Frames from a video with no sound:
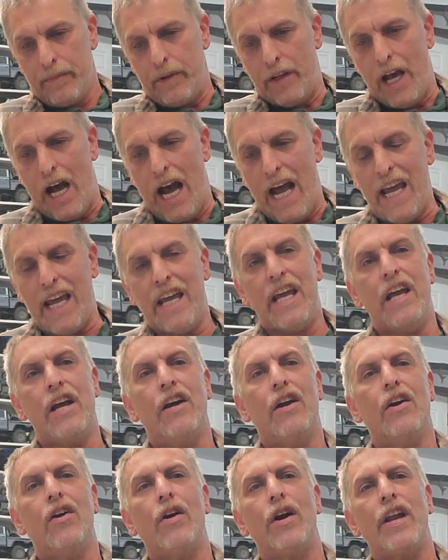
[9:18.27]
I
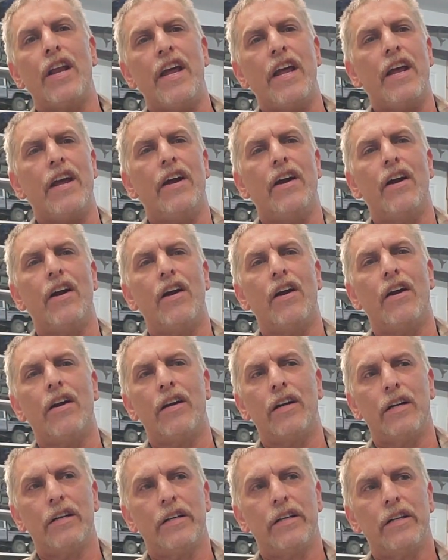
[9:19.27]
hear
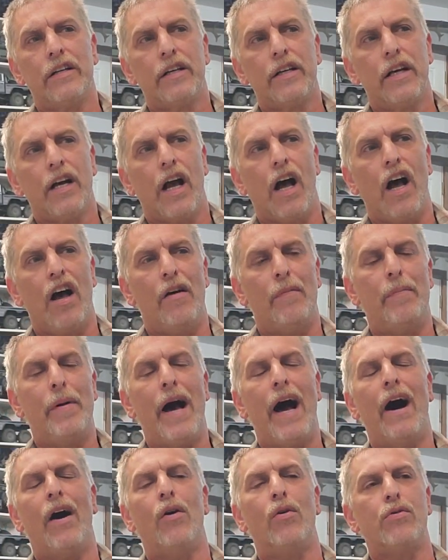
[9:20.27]

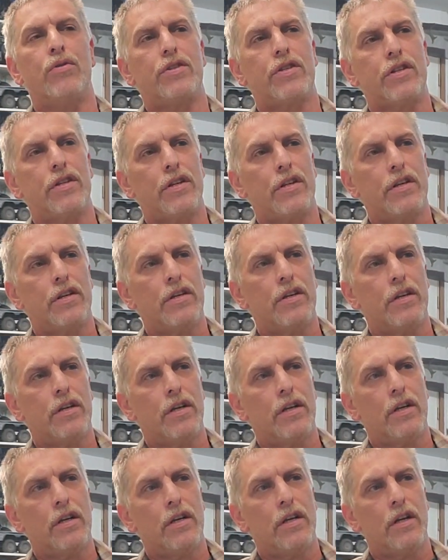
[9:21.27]
about
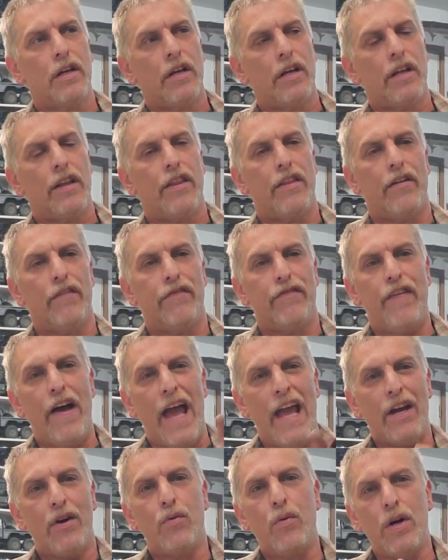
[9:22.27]
the
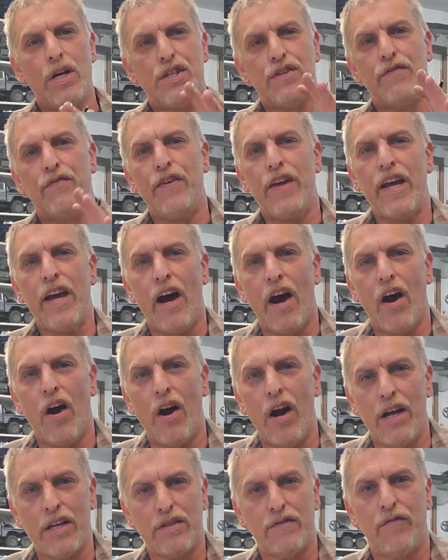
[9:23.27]
Vanquish
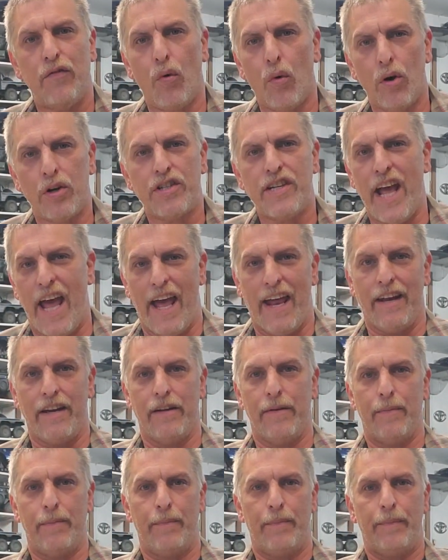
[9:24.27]
VRS 410.
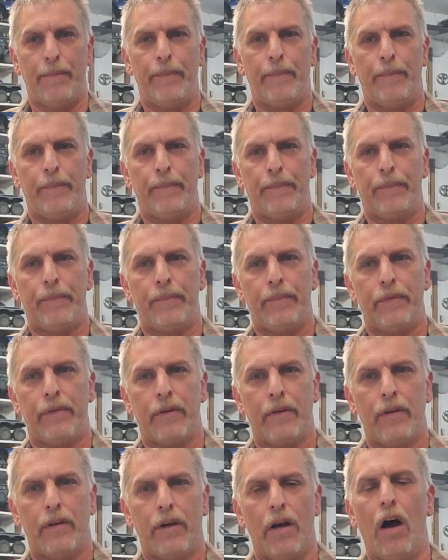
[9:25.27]

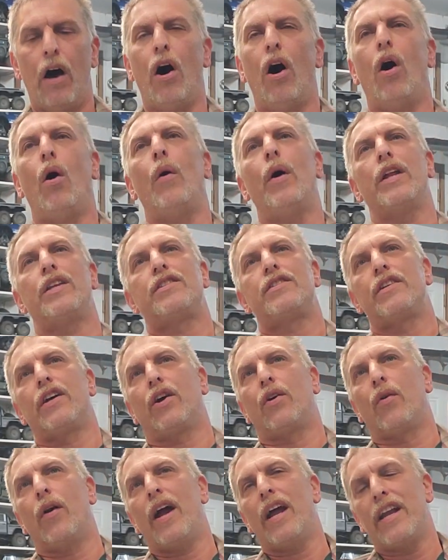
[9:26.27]
Oh, it's the
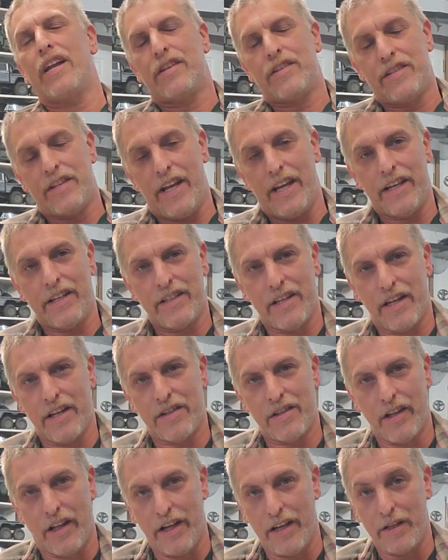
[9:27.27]
greatest thing since
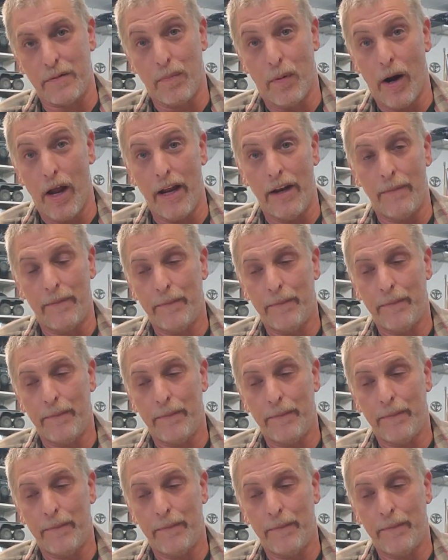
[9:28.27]
sliced bread.